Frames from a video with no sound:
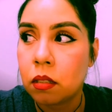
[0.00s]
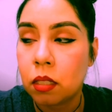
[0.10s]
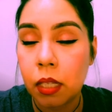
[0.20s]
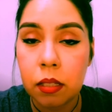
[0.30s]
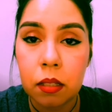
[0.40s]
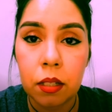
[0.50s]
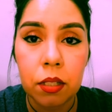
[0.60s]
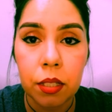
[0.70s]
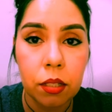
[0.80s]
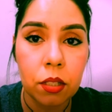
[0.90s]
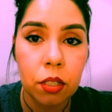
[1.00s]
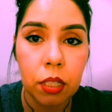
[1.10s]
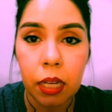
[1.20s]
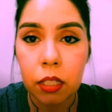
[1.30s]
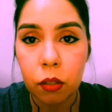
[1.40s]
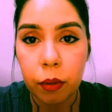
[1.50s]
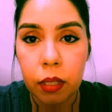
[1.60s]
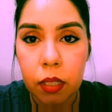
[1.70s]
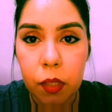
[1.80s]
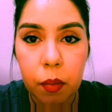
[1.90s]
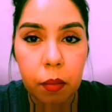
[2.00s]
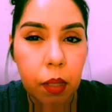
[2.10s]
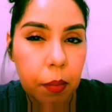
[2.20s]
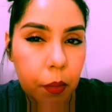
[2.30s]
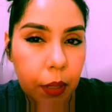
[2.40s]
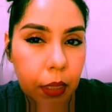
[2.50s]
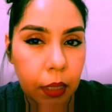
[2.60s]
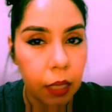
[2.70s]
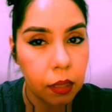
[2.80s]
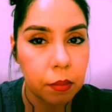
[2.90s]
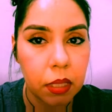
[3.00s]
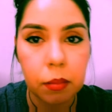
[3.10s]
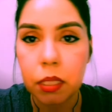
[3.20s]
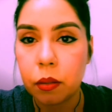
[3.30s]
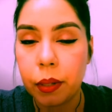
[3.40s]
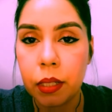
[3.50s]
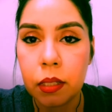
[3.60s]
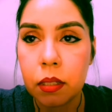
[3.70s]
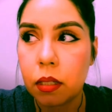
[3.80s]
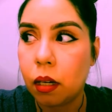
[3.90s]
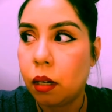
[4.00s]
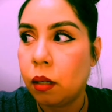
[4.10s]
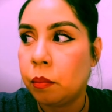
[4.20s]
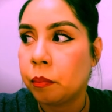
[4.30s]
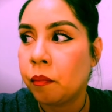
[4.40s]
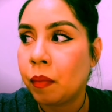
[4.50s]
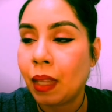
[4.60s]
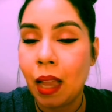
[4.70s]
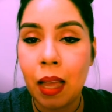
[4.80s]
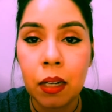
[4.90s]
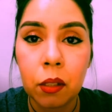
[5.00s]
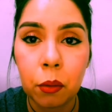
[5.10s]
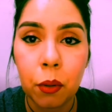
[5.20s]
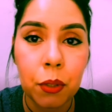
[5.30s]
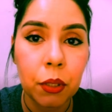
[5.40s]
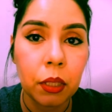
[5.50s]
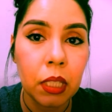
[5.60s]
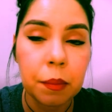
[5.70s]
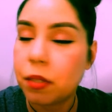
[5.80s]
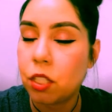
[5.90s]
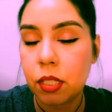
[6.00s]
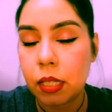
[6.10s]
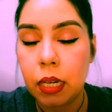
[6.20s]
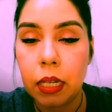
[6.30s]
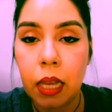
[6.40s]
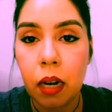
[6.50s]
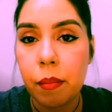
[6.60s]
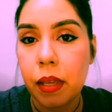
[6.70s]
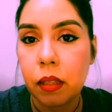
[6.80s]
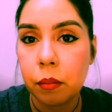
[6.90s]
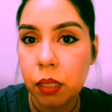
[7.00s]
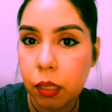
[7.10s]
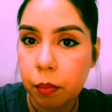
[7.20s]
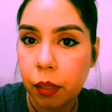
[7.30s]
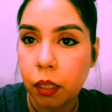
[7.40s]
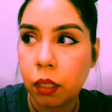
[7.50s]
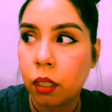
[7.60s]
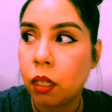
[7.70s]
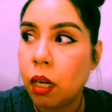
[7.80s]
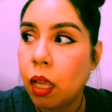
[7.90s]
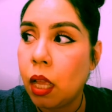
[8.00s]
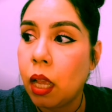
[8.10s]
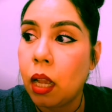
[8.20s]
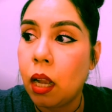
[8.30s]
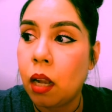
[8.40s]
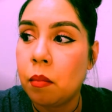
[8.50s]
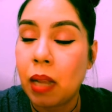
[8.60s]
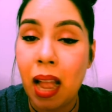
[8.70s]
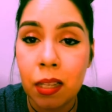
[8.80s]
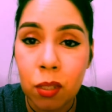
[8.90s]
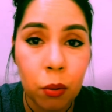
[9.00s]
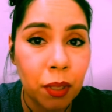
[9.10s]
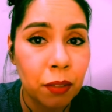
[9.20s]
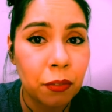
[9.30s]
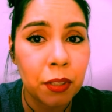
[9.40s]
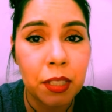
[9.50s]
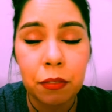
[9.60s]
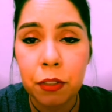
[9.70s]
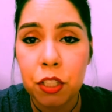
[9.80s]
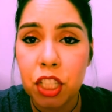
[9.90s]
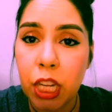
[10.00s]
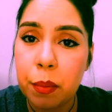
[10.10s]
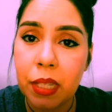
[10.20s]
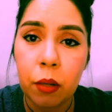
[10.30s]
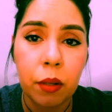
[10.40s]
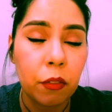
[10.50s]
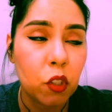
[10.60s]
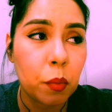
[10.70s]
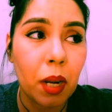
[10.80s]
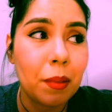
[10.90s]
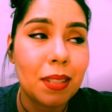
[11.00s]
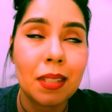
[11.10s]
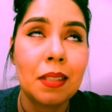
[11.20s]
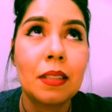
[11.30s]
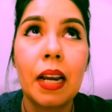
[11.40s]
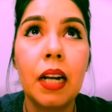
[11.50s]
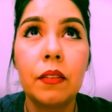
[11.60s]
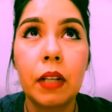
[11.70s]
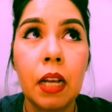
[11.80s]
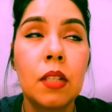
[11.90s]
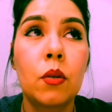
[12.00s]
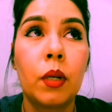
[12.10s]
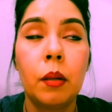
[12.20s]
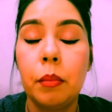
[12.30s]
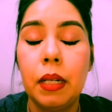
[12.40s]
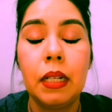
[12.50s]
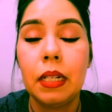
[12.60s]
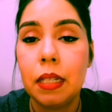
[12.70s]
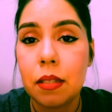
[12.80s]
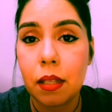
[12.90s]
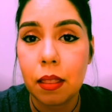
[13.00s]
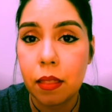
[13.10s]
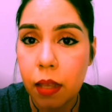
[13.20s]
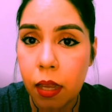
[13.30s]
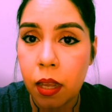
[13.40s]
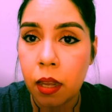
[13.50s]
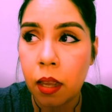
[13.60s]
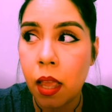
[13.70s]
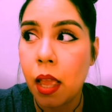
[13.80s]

yes, they're sister's not twins, but maybe we can get them to be twins. Um, how to grow your lips, just kidding, how to make them look bigger. Um, contouring for different shapes. I know everyone's probably sick and tired of contouring, but it is a thing,